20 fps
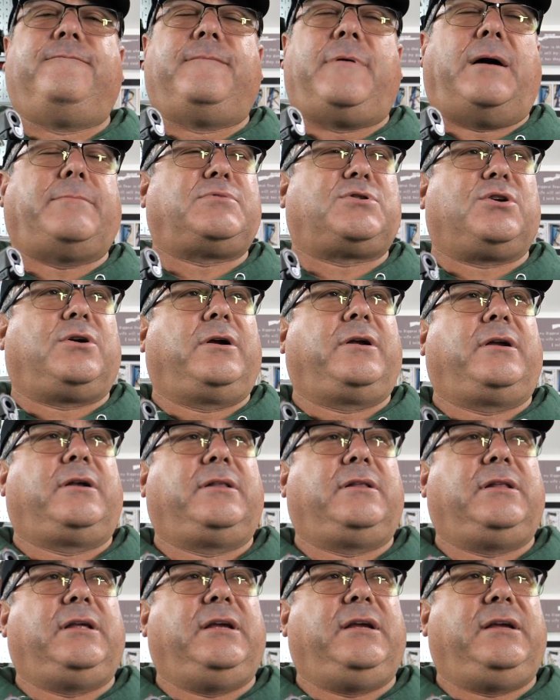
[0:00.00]

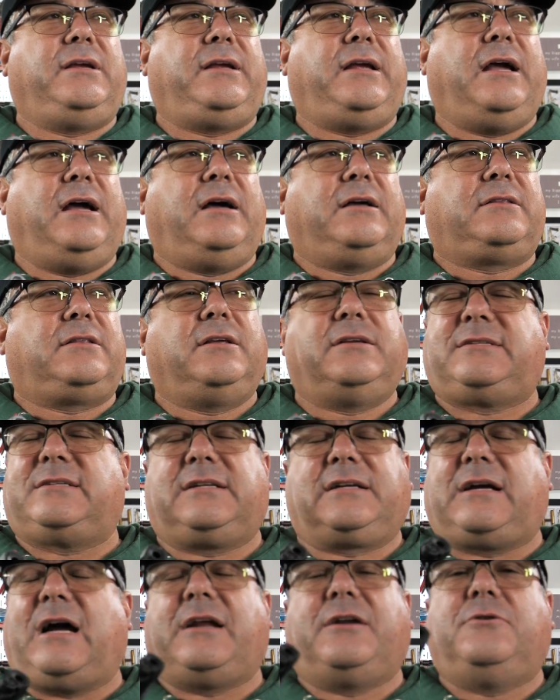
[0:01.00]
the
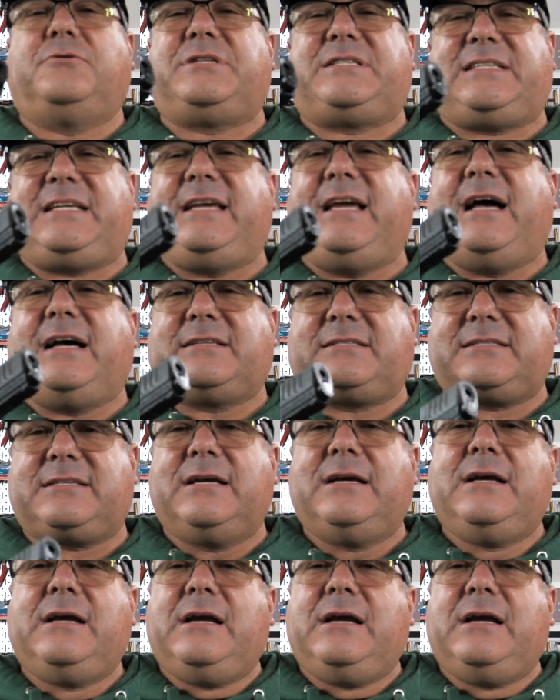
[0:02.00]
Staccato CS,